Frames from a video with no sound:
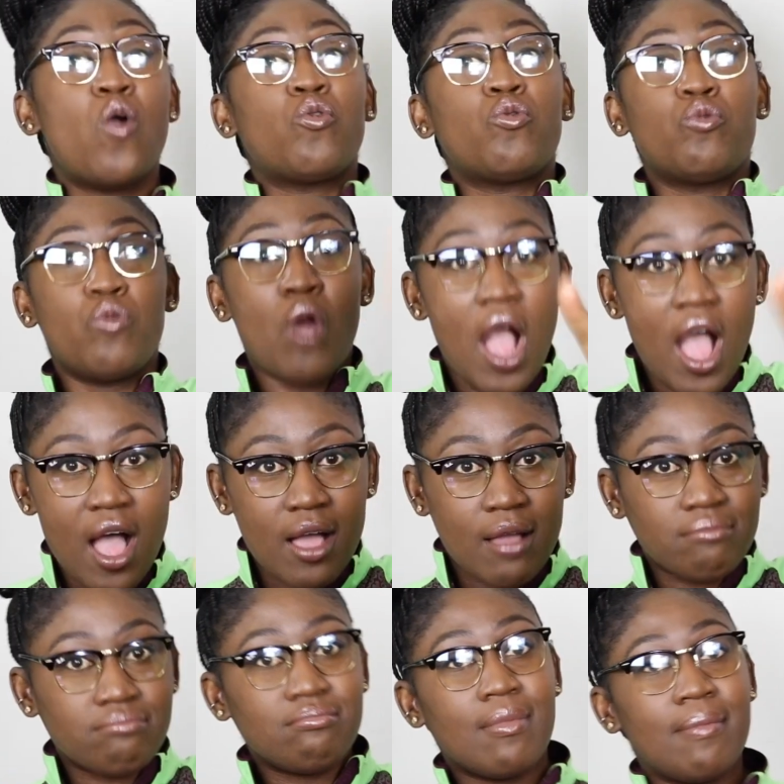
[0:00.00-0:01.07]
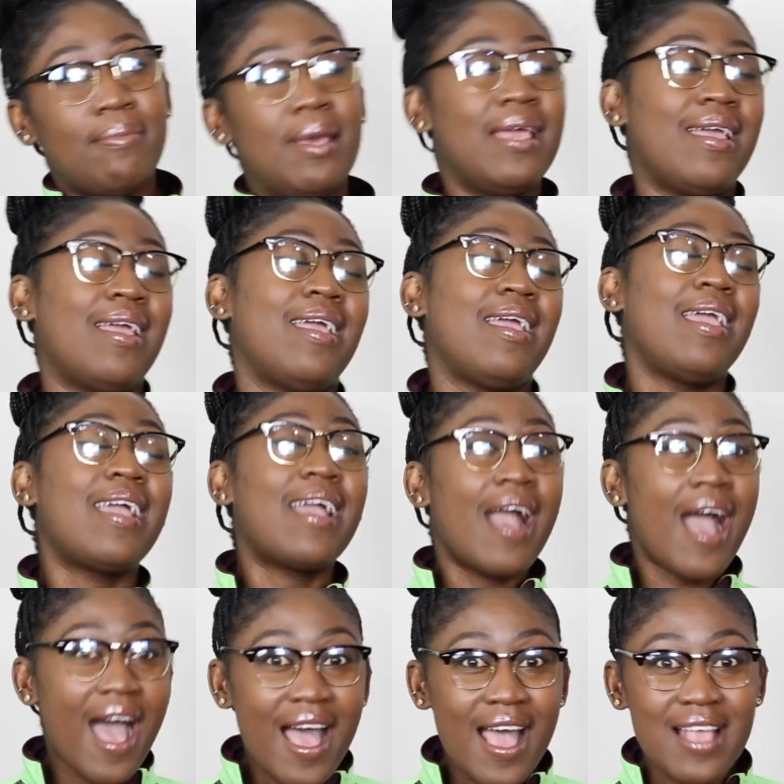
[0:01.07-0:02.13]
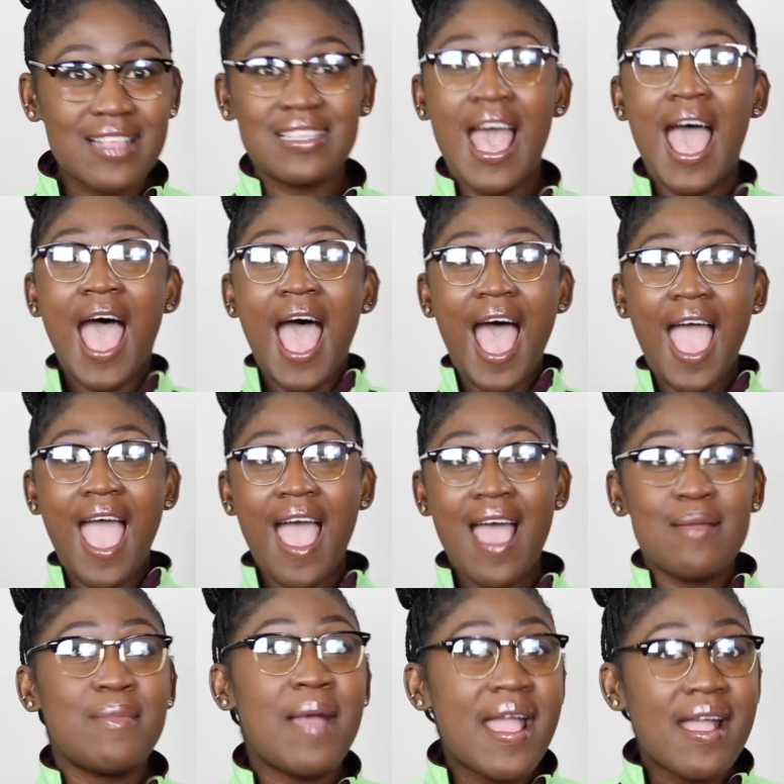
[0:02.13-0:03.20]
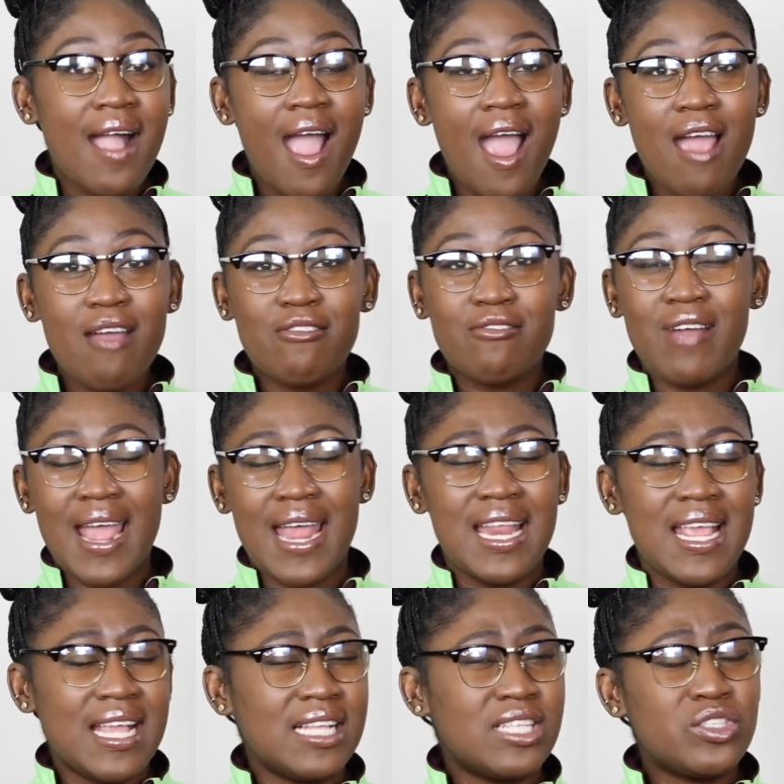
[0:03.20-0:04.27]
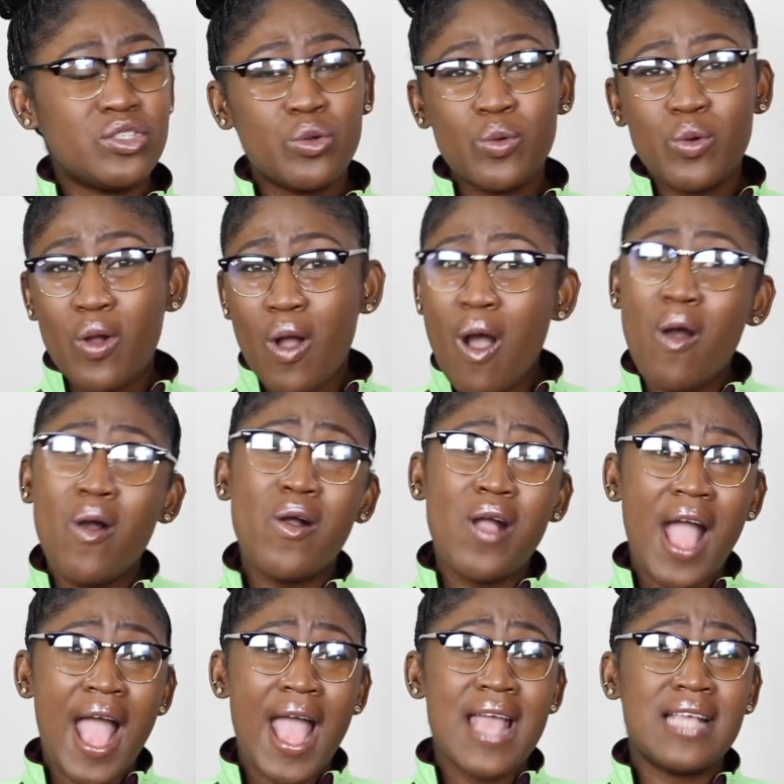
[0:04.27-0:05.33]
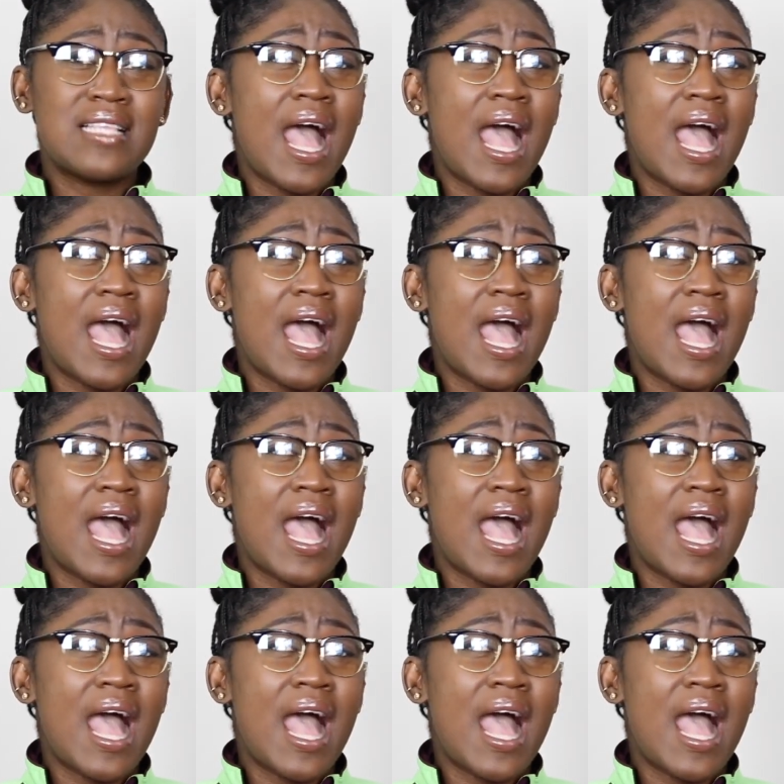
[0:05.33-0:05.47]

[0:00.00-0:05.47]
Wrong. Because I had my cart ready to go, guys.